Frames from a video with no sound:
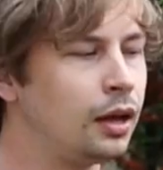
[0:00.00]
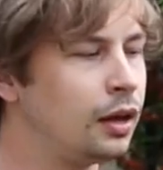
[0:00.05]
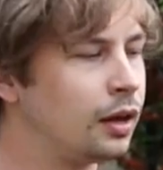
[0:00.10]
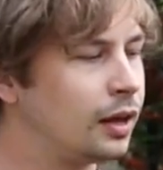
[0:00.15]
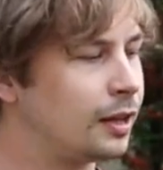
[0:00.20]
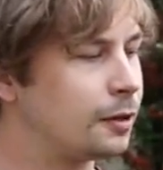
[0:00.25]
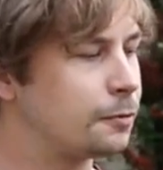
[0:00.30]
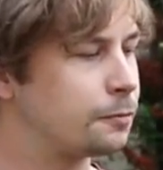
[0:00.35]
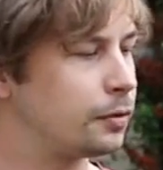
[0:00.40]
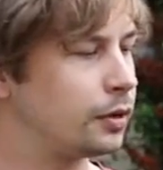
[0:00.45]
At
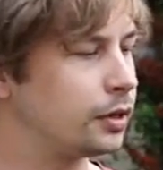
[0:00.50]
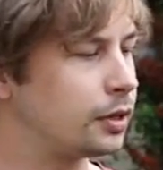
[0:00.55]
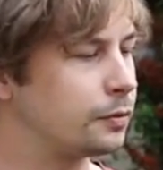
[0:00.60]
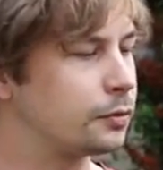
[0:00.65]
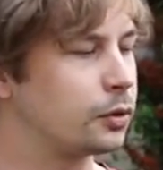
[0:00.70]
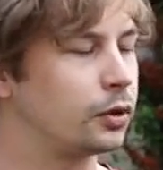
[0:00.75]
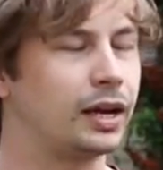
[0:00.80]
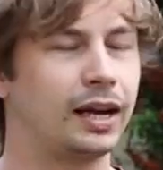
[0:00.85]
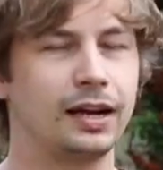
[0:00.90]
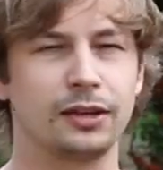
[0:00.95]
the front, I've
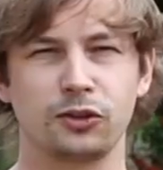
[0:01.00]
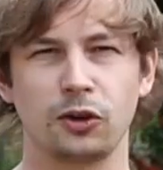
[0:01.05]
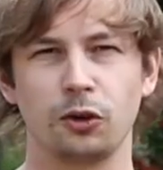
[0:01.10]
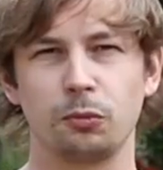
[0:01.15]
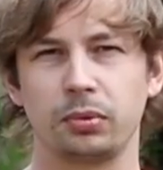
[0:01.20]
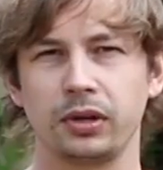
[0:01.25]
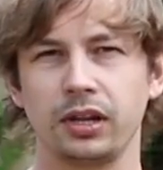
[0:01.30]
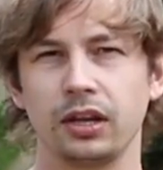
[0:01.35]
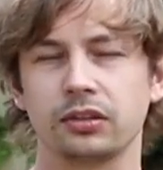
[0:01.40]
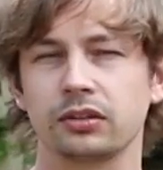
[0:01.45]
got an XO
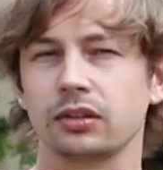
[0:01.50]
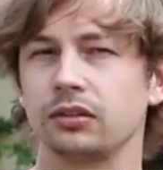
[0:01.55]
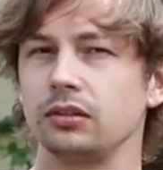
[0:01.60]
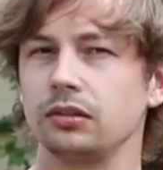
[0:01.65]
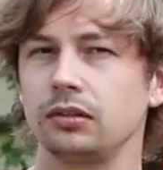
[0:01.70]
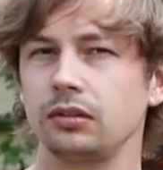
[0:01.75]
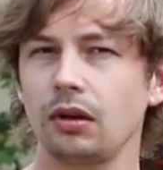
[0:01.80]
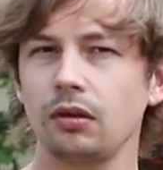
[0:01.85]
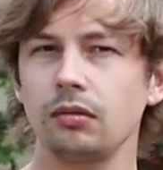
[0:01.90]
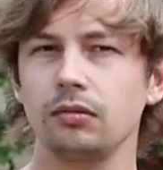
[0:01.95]
Plus because you
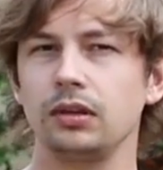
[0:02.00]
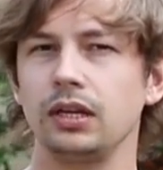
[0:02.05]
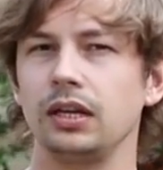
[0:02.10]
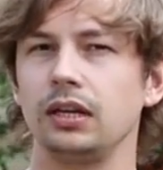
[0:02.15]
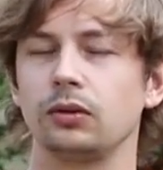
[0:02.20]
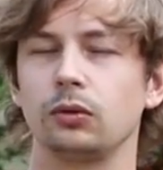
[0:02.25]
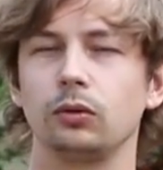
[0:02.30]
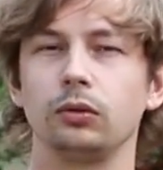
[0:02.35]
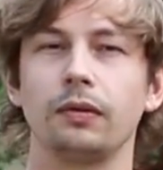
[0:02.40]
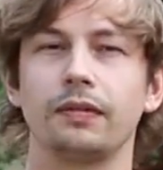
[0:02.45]
don't need
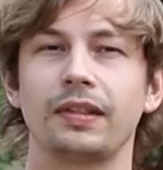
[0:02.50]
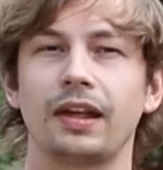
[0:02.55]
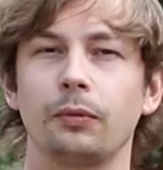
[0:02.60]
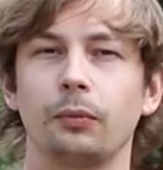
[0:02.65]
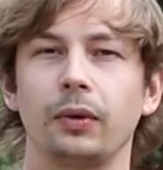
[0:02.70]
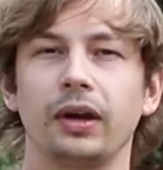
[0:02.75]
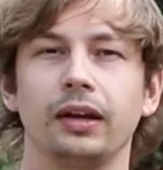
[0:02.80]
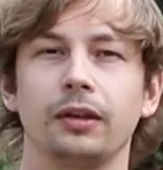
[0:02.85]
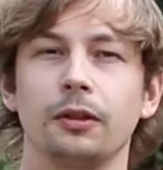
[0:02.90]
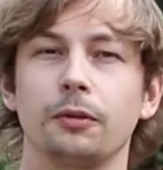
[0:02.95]
all of that
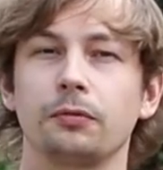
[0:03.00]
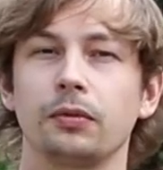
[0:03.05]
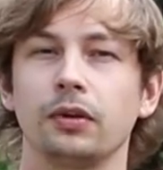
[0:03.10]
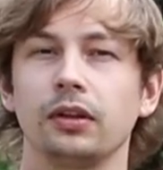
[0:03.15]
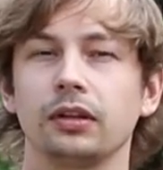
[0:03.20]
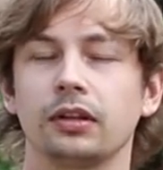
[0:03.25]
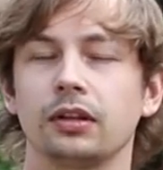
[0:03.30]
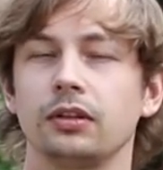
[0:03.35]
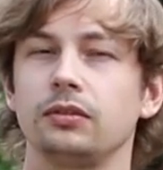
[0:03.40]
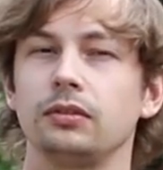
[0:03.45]
weight at the
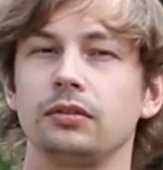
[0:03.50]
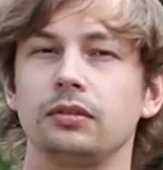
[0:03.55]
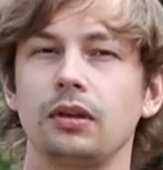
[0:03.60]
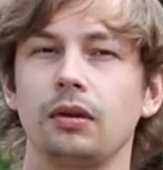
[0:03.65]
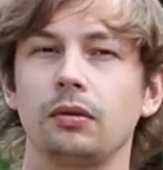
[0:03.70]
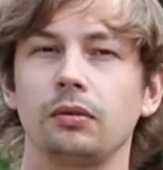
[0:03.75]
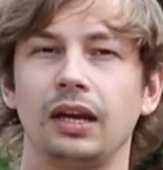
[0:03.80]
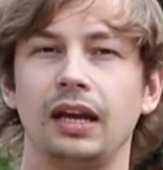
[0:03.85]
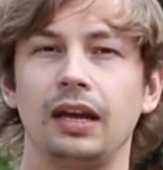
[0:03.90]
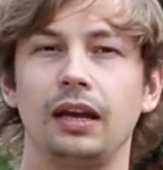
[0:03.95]
front because you
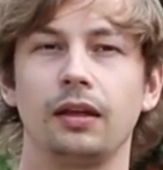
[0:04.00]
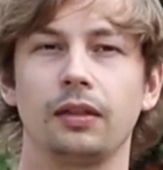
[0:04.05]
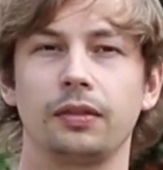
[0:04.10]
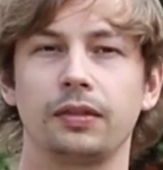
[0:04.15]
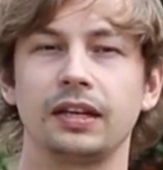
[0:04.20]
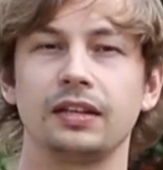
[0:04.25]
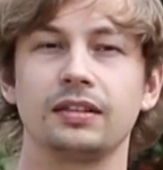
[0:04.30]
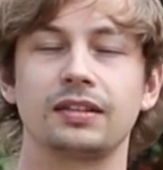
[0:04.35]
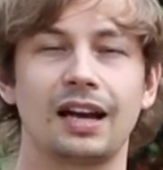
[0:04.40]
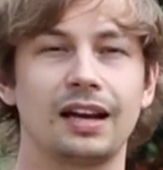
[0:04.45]
don't hit
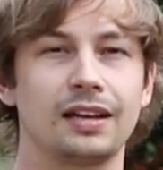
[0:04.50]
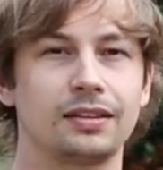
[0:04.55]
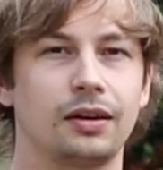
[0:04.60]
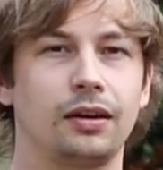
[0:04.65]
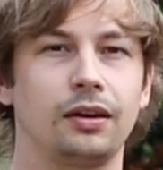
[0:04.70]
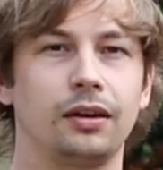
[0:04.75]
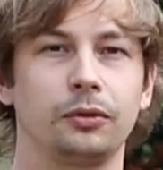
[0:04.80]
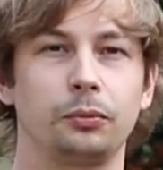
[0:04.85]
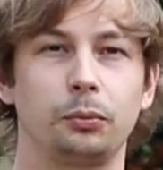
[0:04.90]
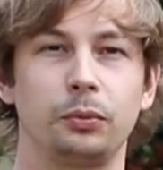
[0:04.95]
things as
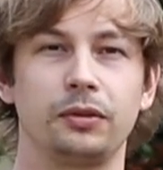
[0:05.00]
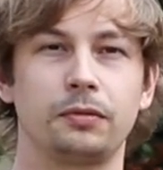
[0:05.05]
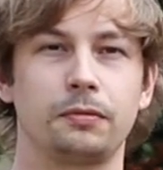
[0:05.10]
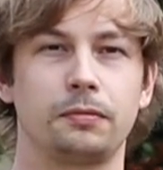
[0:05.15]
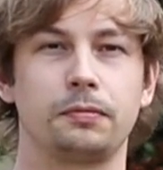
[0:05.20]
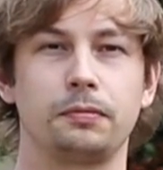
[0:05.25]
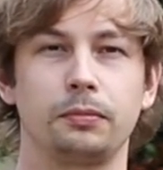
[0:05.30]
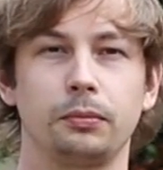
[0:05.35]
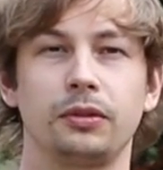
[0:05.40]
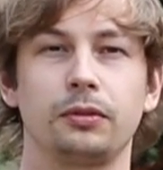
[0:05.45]
hard
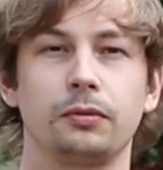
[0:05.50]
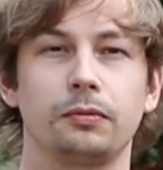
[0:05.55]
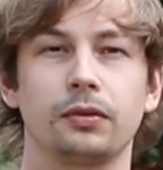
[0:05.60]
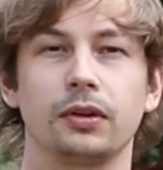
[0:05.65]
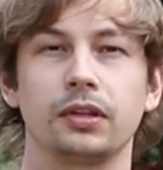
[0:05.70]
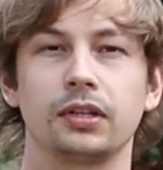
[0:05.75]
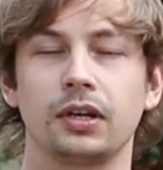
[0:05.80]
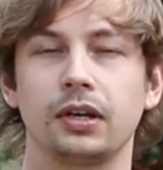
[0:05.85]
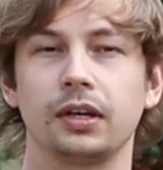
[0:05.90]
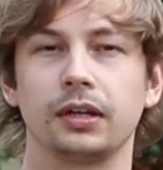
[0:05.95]
with your
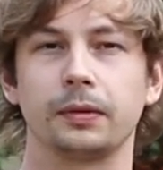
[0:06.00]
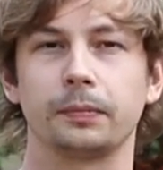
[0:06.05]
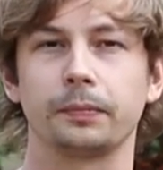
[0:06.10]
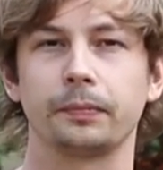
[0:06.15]
front tyre.